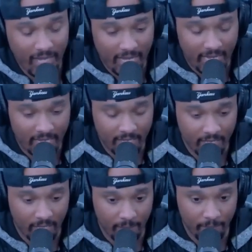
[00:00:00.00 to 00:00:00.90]

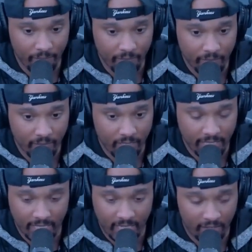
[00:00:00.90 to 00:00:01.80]
And
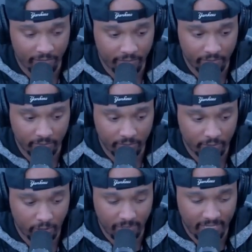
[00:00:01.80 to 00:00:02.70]
again, I have
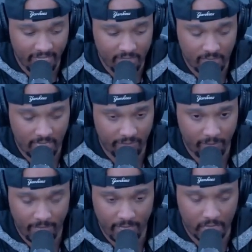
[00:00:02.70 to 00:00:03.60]
so many guests I have in
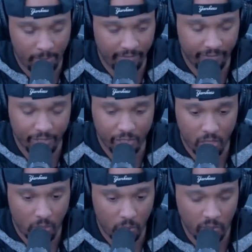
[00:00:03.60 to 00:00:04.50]
mind coming for the
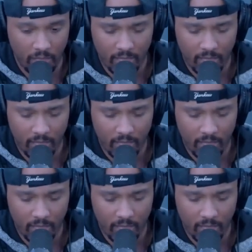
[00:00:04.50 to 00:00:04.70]
show.